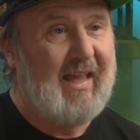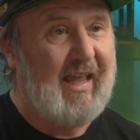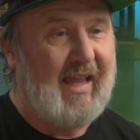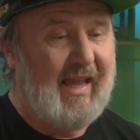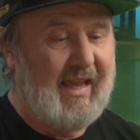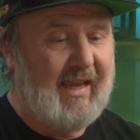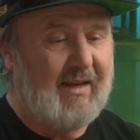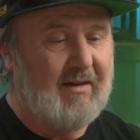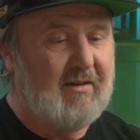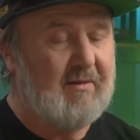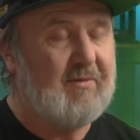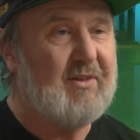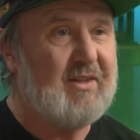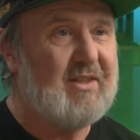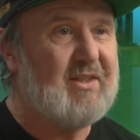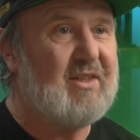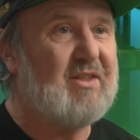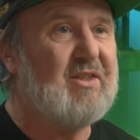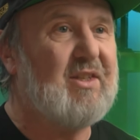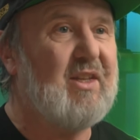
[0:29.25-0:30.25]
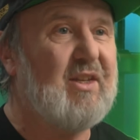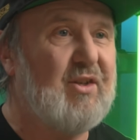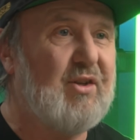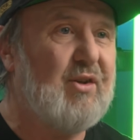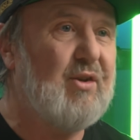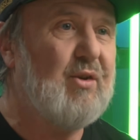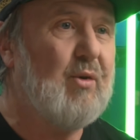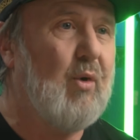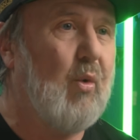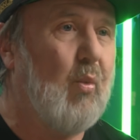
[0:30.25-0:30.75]
And this is their
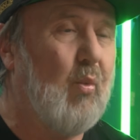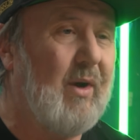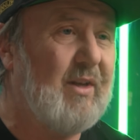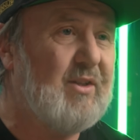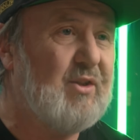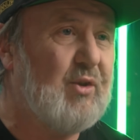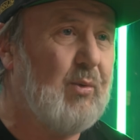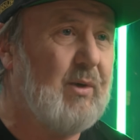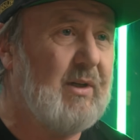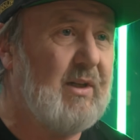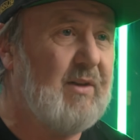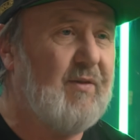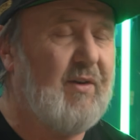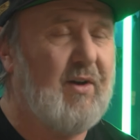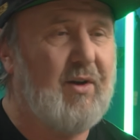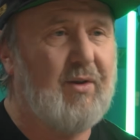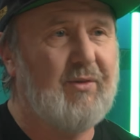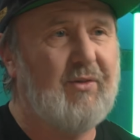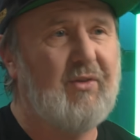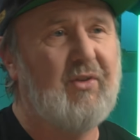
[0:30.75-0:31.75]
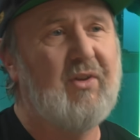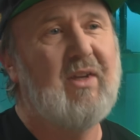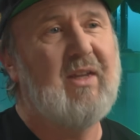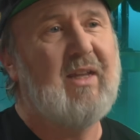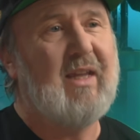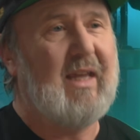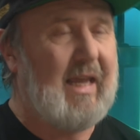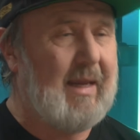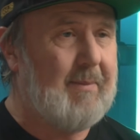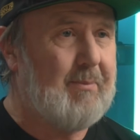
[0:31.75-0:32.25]
new 120 volt
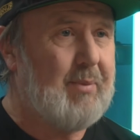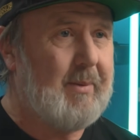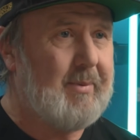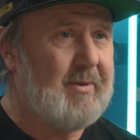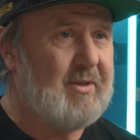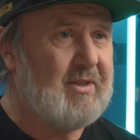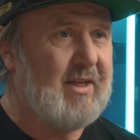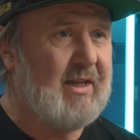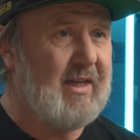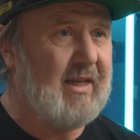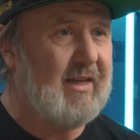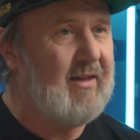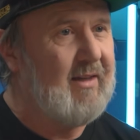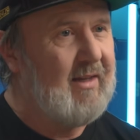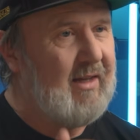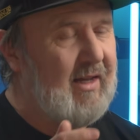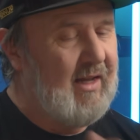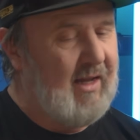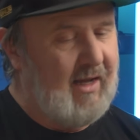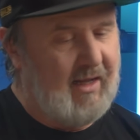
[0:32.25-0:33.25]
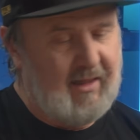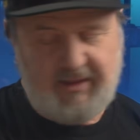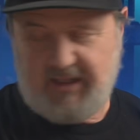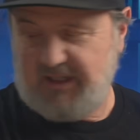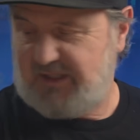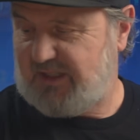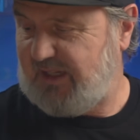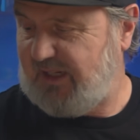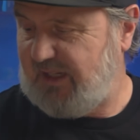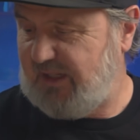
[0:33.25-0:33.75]
MPPT.
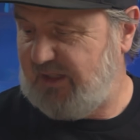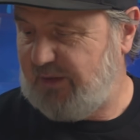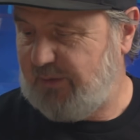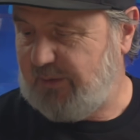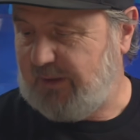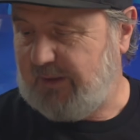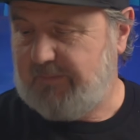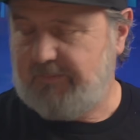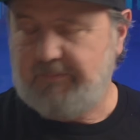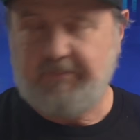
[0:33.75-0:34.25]
Let's get into it.